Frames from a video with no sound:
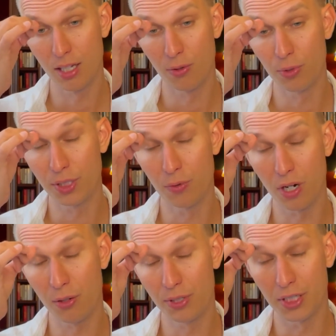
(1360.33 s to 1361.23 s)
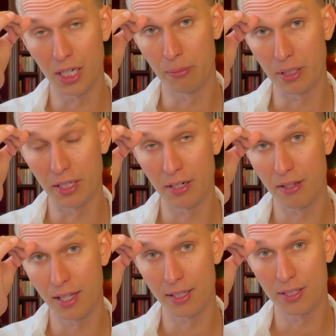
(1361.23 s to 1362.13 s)
With grounded, I mean
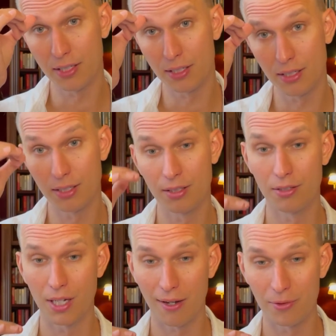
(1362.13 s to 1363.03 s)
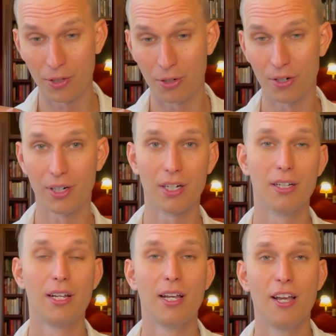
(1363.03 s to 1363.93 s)
that you have your
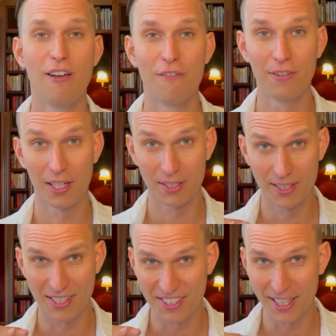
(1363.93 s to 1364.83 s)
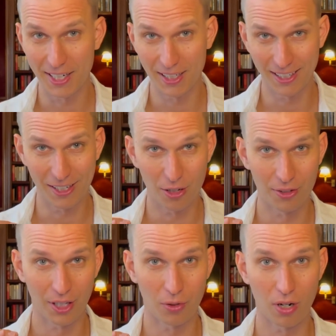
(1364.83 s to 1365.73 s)
feet steadily
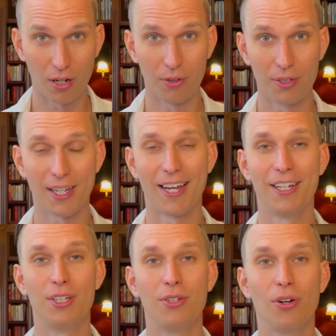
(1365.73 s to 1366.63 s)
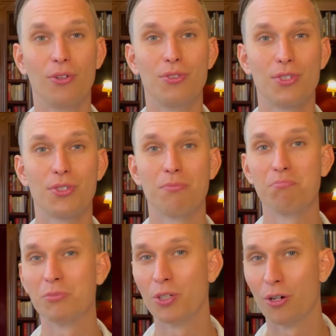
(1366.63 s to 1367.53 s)
on the ground, and you don't
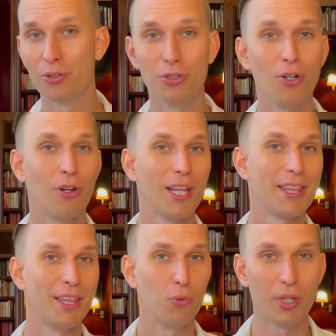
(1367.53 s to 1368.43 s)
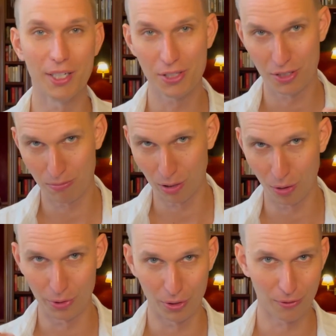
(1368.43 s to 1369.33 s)
let the winds
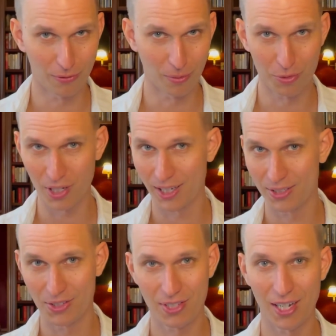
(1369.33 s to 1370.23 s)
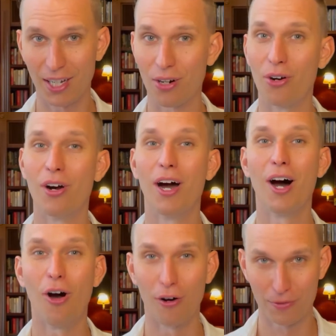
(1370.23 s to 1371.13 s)
blow you from side to side or
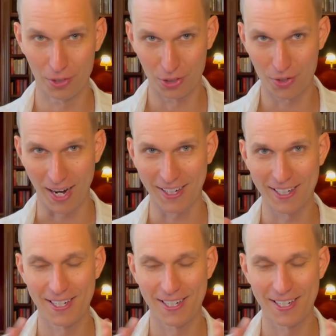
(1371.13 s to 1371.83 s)
off your track.